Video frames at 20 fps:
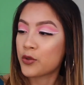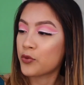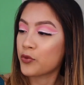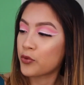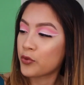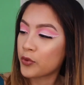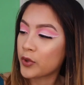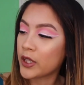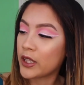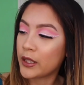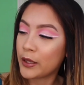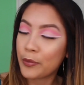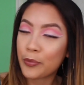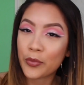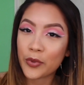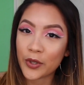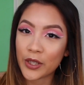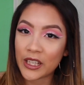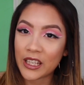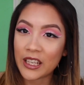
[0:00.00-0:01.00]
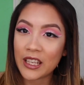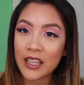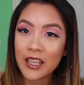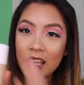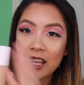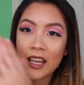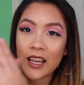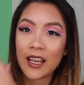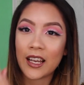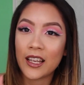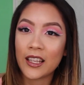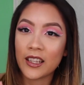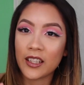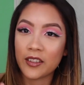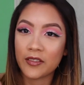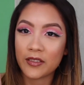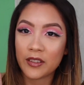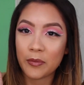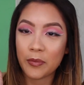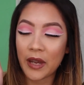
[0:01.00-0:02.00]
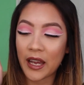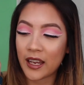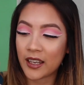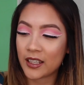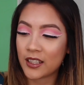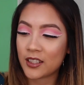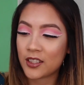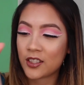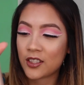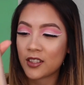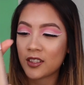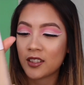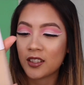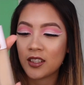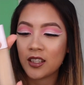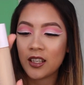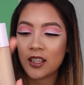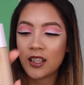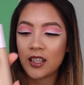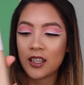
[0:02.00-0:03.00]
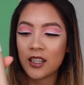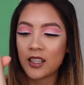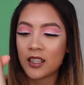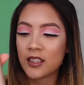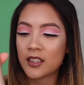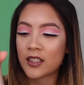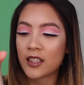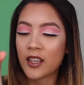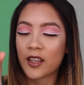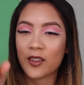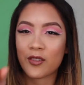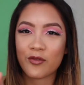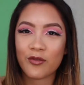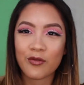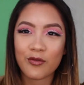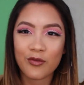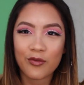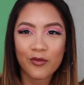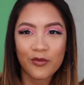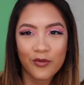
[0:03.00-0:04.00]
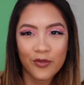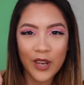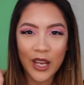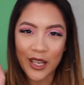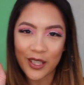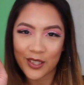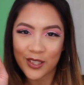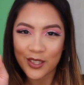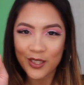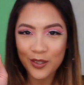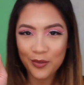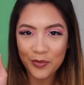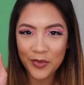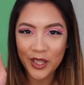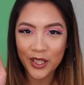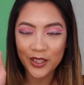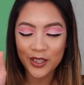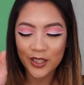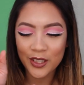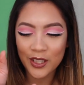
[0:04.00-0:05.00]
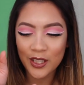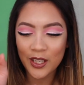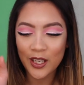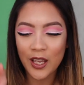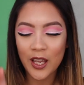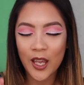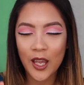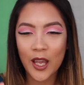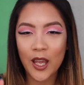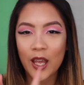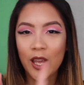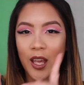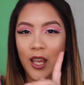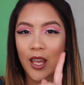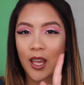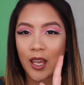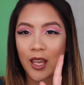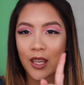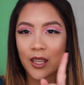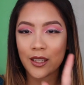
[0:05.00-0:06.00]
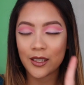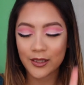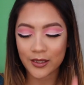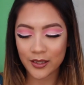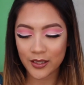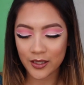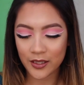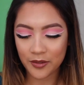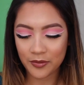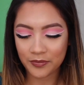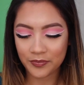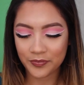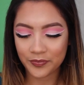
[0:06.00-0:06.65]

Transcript: really pretty. I love the packaging. It's like fancy schmancy. And